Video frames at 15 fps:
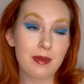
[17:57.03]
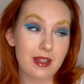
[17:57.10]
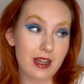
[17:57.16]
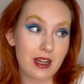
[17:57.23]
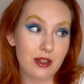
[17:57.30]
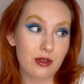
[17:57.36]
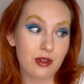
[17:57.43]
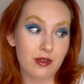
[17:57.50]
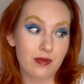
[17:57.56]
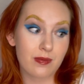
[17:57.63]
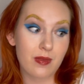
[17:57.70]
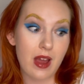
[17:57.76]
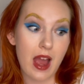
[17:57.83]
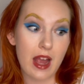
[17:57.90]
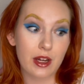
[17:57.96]
Did I do it
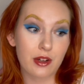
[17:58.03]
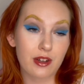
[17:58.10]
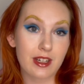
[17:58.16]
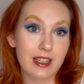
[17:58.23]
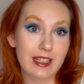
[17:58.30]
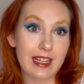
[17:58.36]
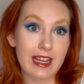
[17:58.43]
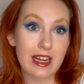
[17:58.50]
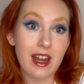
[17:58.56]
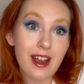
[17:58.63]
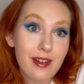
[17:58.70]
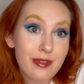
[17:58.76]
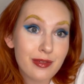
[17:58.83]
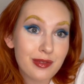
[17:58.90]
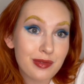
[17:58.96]
accurately
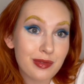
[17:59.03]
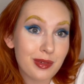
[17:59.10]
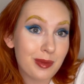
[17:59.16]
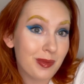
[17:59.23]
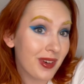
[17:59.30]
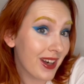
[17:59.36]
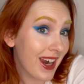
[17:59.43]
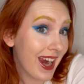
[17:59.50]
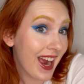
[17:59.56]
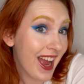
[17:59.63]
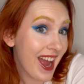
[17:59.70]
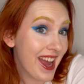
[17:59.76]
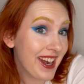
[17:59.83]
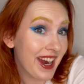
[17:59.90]
enough from what I had?